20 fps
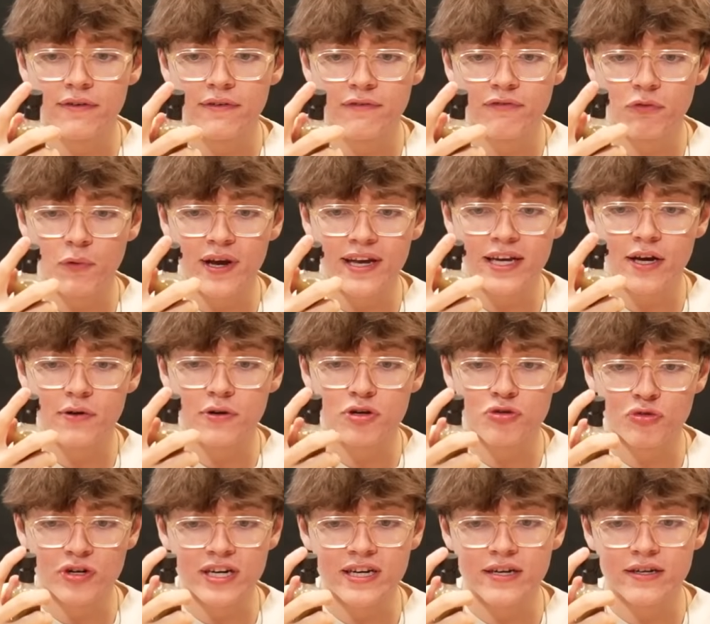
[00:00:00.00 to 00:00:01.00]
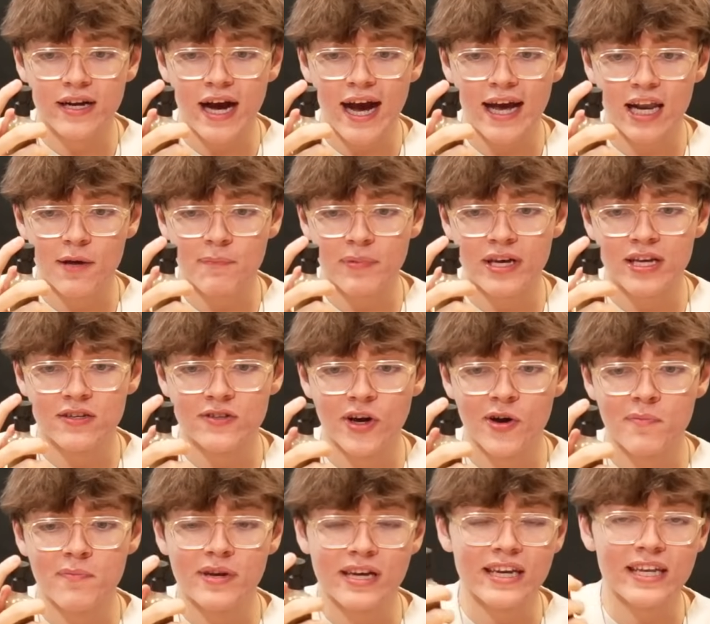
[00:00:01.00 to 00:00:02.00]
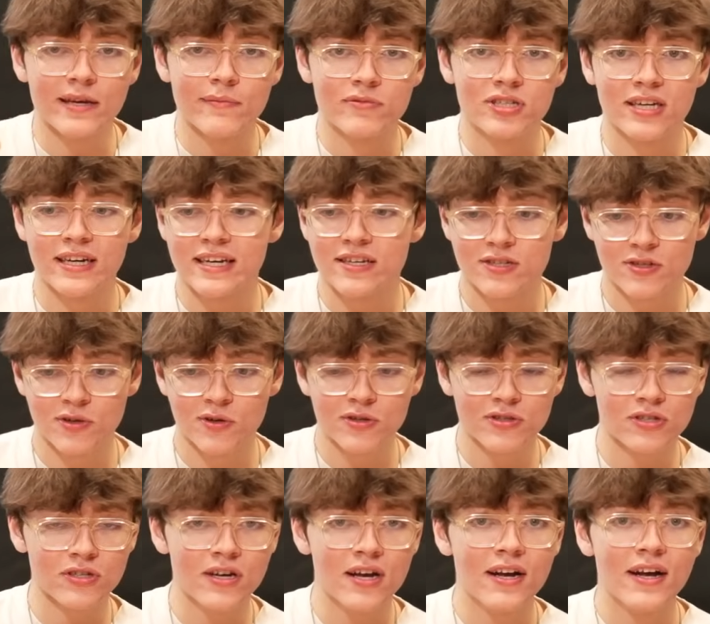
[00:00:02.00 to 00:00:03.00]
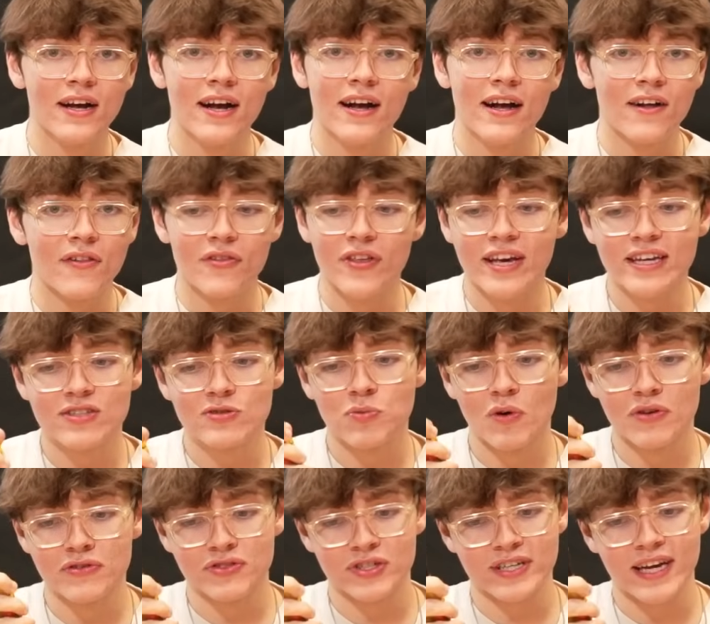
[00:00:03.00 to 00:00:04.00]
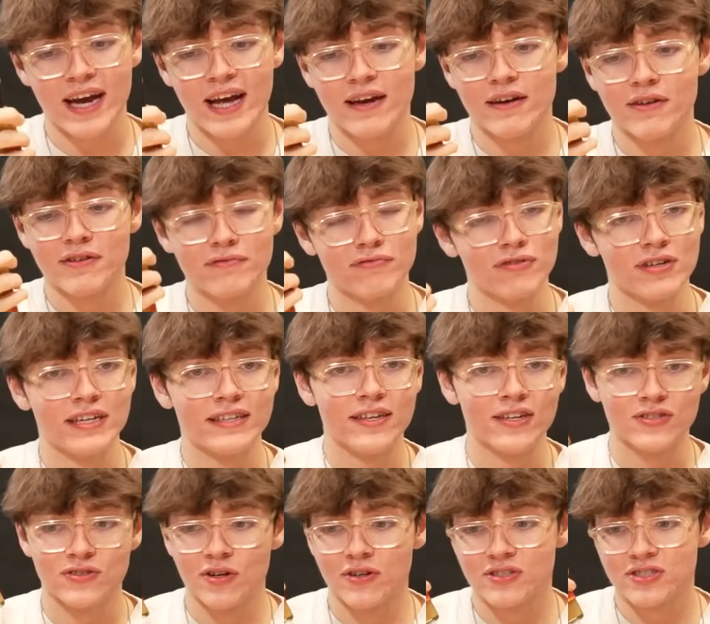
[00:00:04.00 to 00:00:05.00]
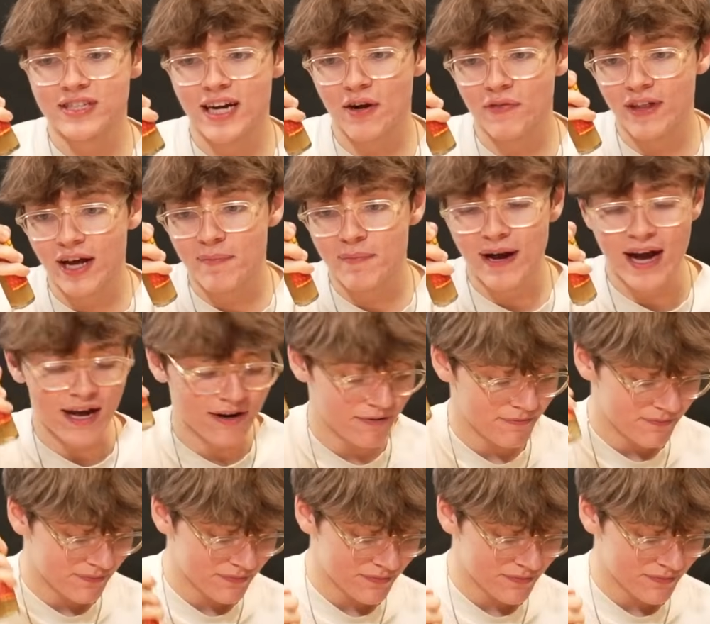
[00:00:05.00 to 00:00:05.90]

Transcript: Fuego Green Jalapeno Medium Chili Sauce. This, once again, really does not sound that bad.